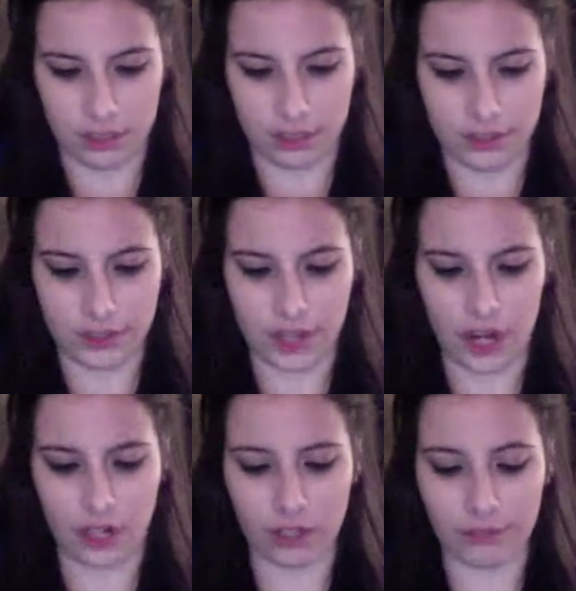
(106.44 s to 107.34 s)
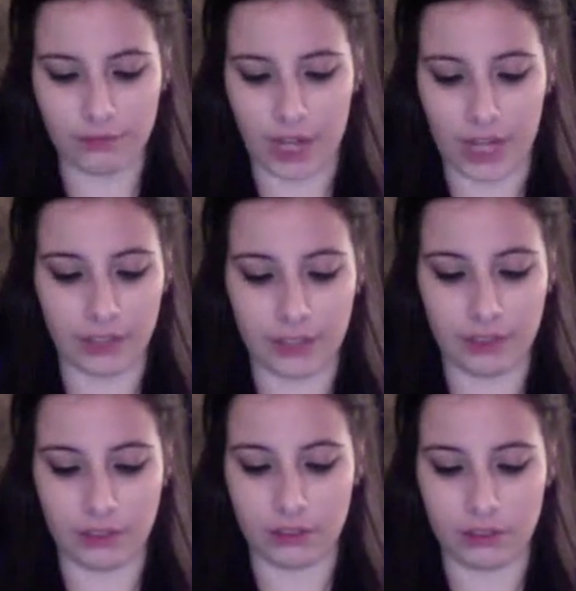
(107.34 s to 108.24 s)
Star... I don't
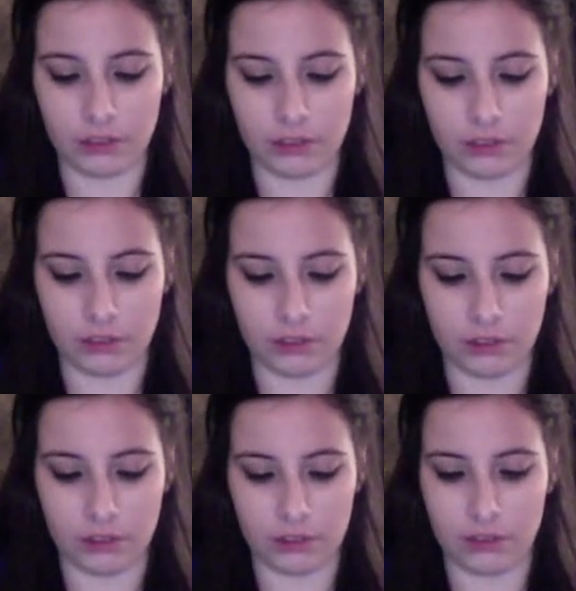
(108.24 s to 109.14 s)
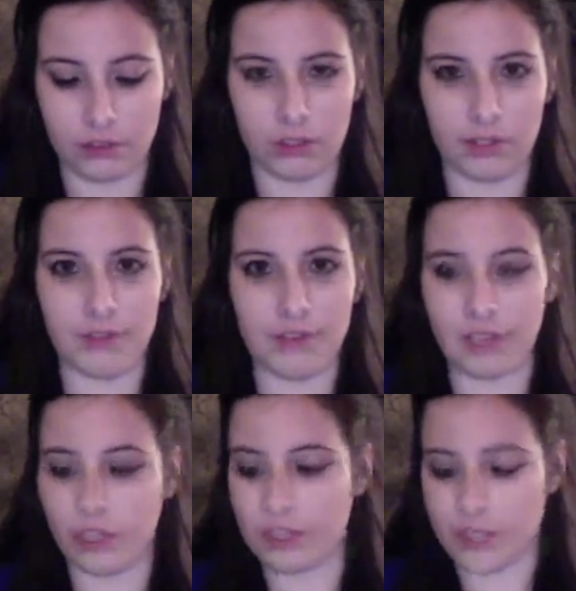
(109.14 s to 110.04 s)
even... Never even
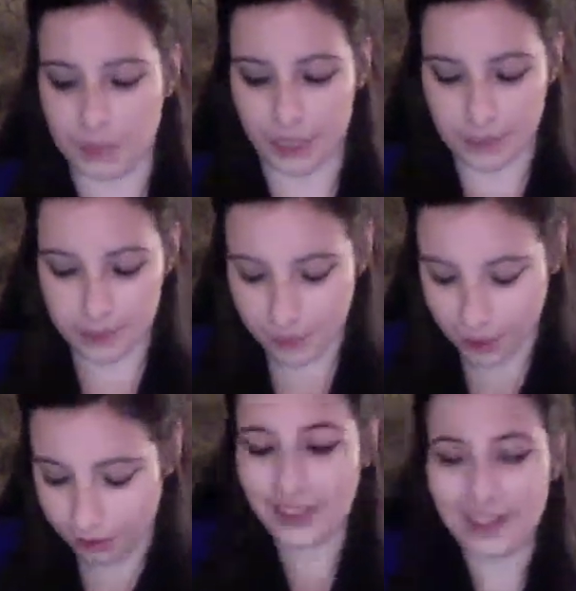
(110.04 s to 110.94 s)
heard of this place. Whatever.